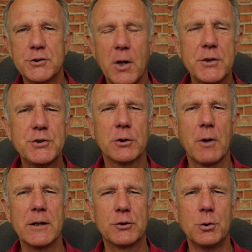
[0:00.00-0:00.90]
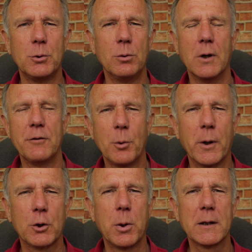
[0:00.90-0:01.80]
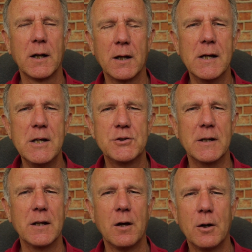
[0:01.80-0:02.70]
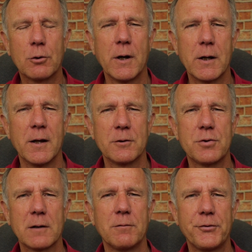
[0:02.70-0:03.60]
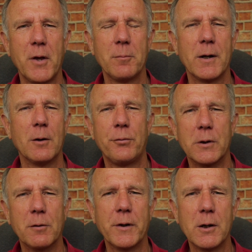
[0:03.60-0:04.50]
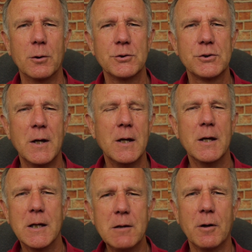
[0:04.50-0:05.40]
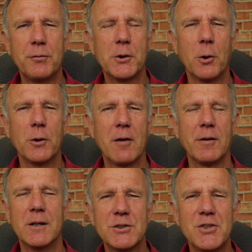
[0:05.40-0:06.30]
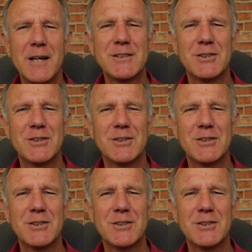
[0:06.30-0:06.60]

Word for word: So this is a great tool if you want to quickly and easily create an attractive thumbnail for your videos, even if you don't have any design